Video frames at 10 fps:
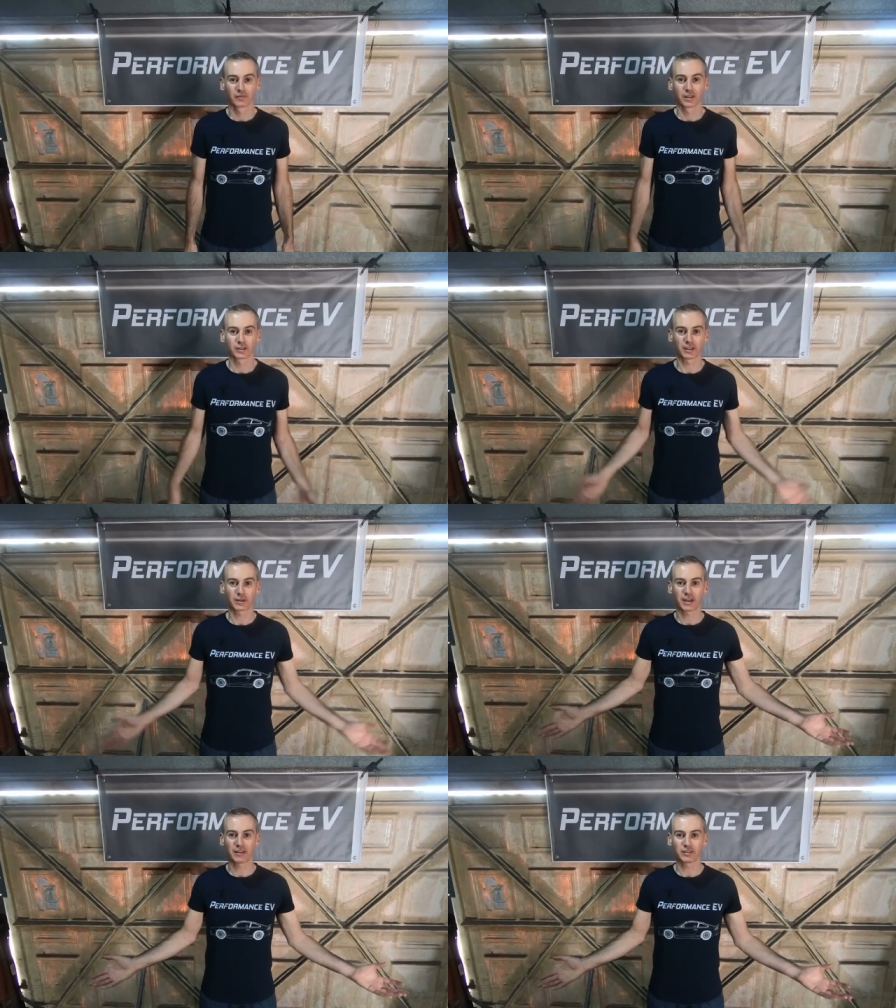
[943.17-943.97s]
So there
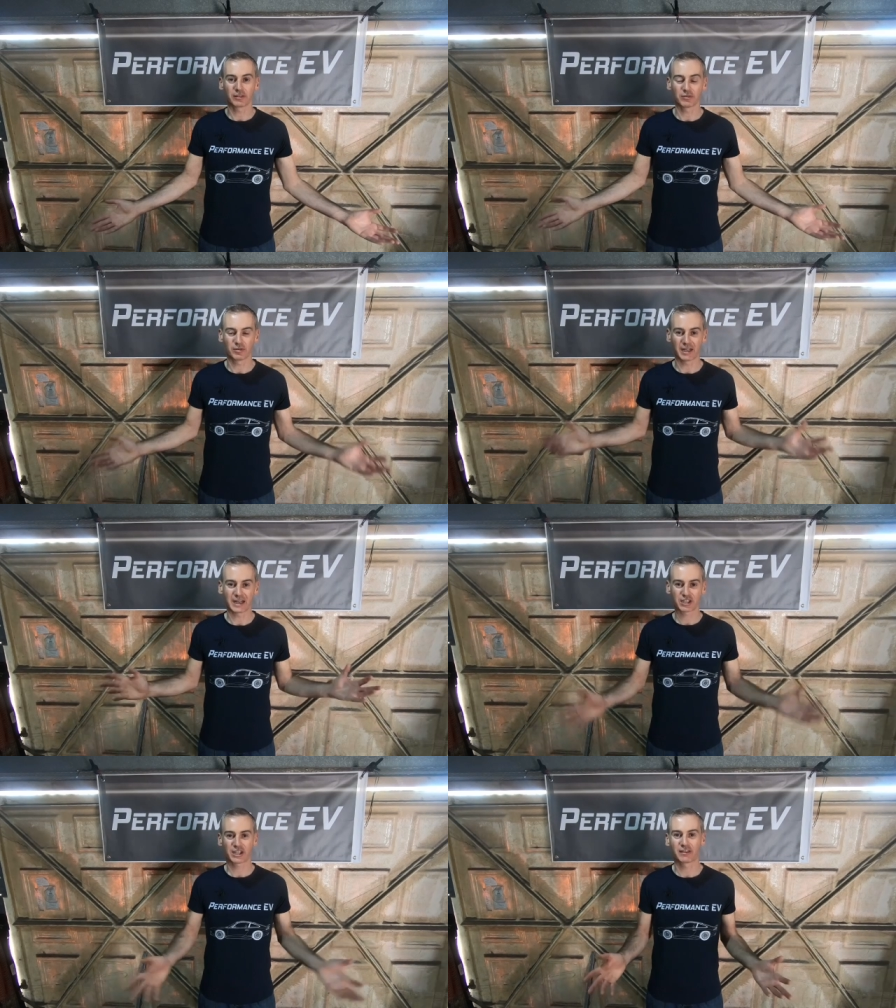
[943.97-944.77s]
we have it. We
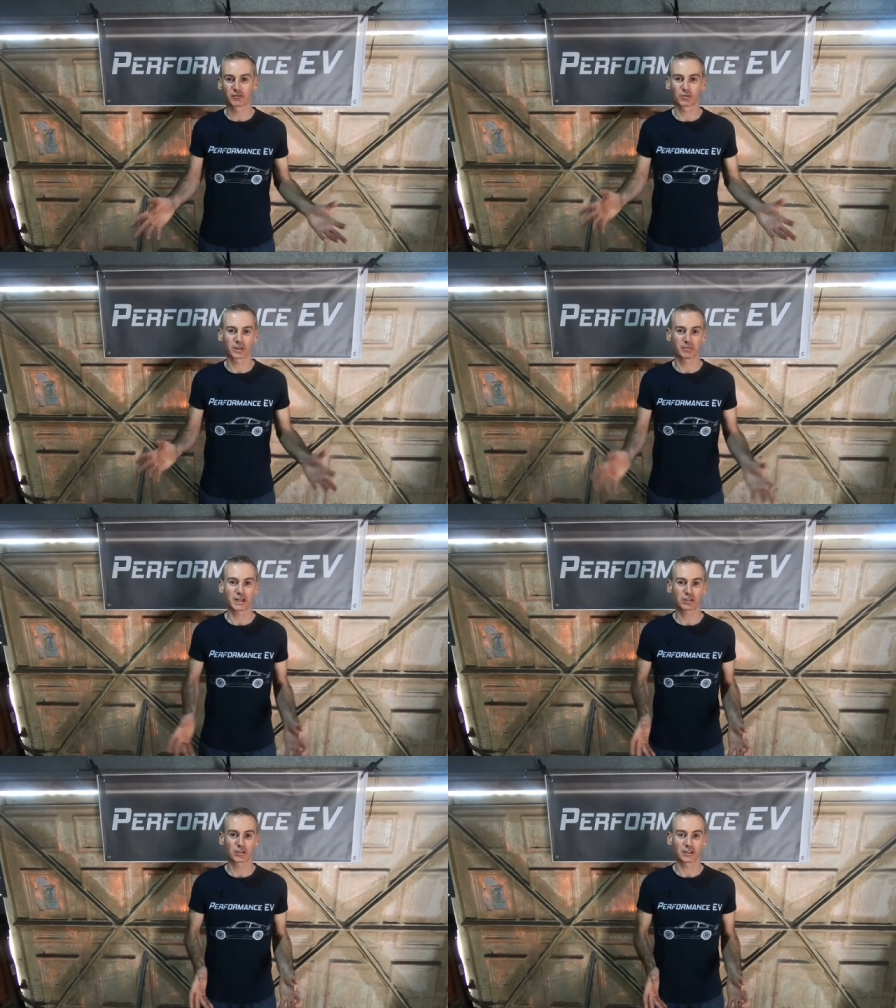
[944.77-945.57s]
actually have a working
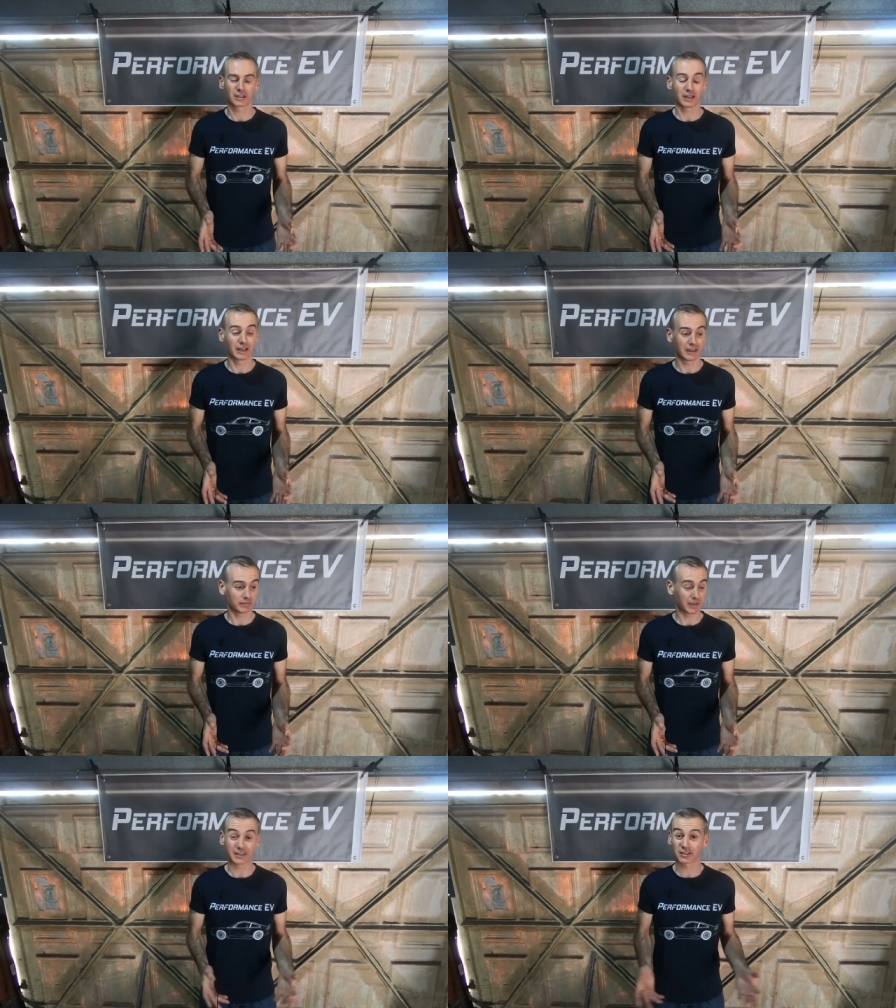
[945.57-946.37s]
battery
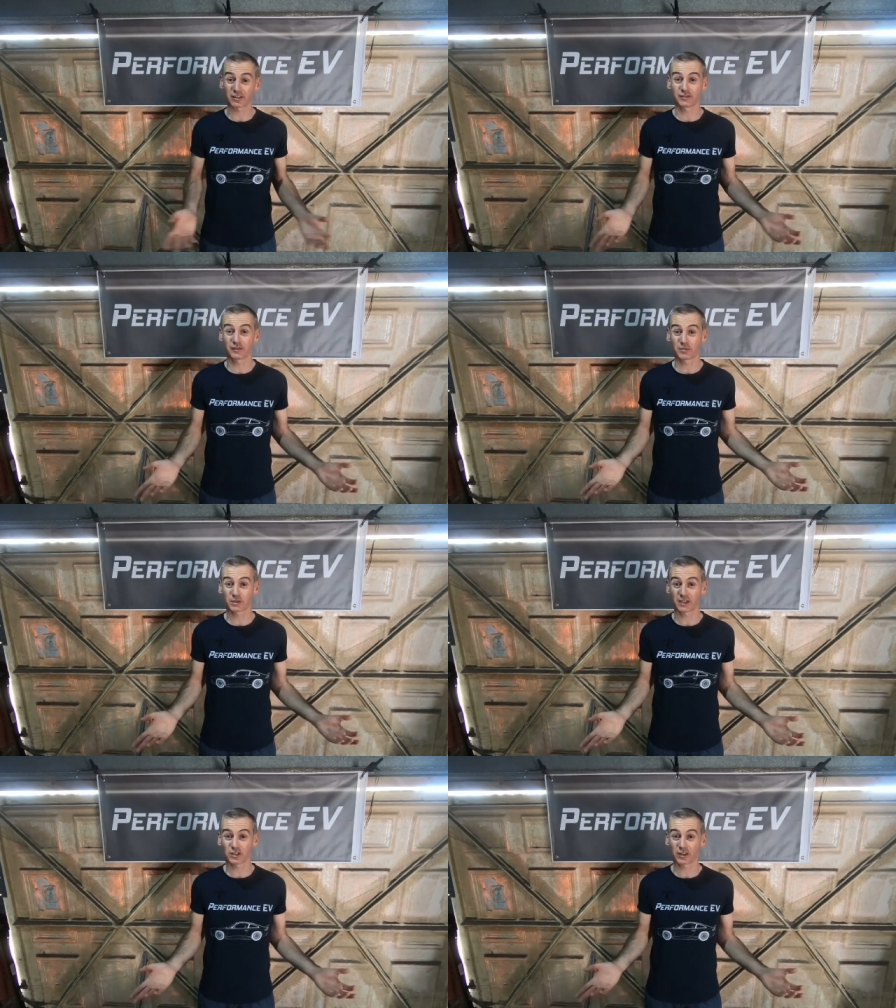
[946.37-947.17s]
um, and it's got
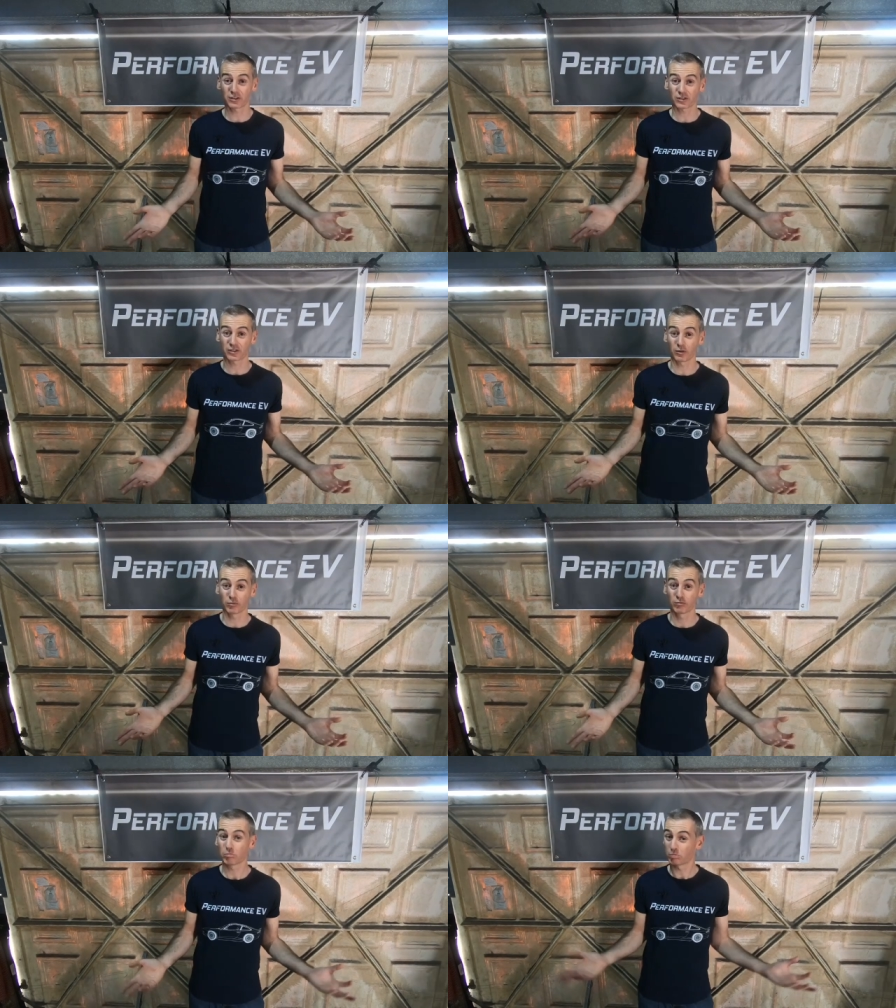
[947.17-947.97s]
50% charge or so,
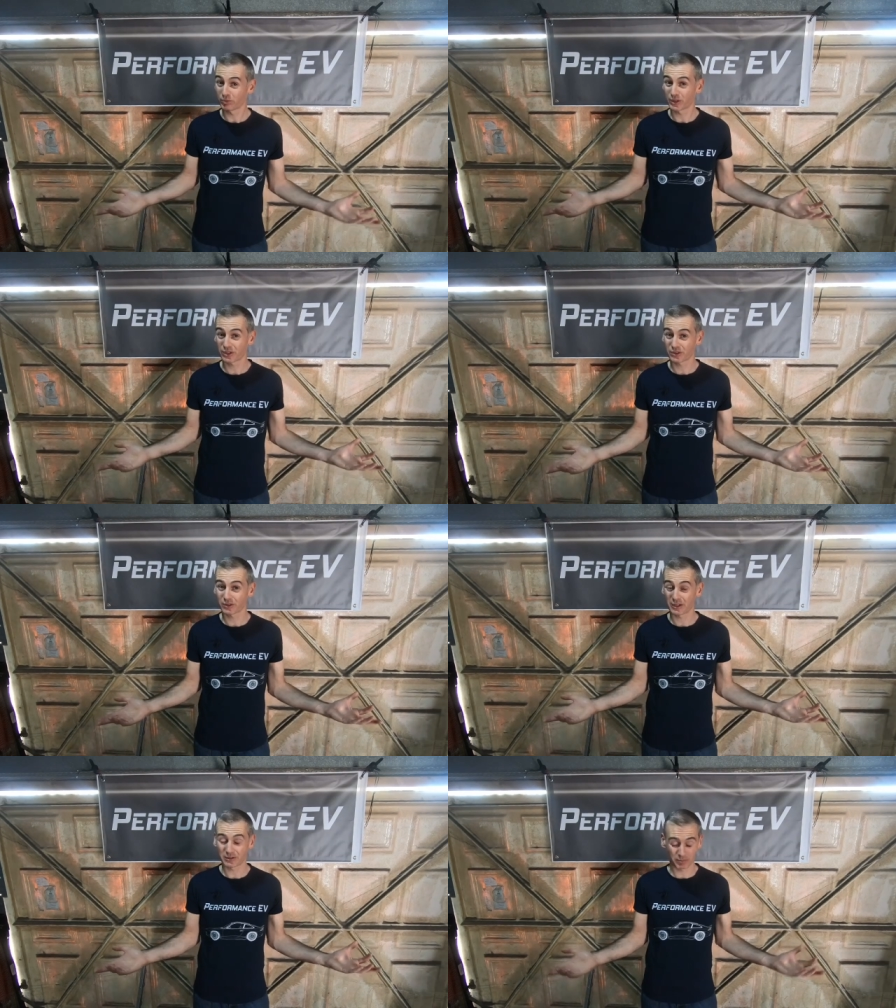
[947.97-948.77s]

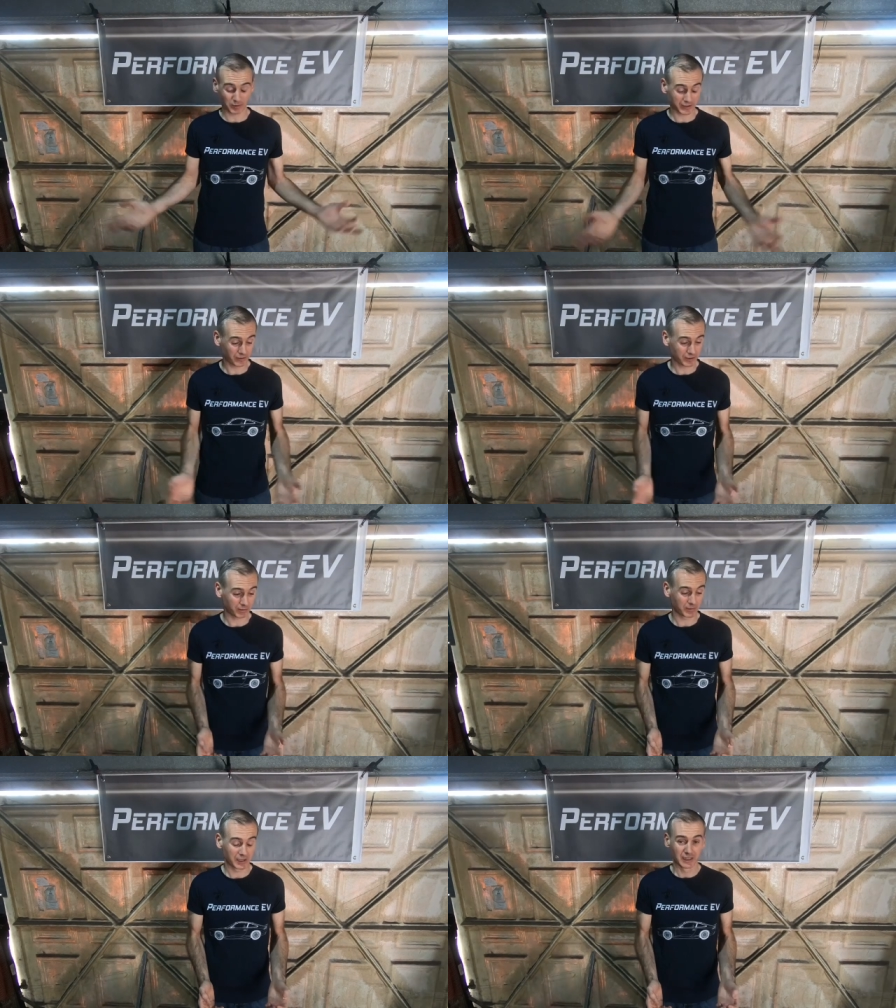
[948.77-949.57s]
which is pretty awesome.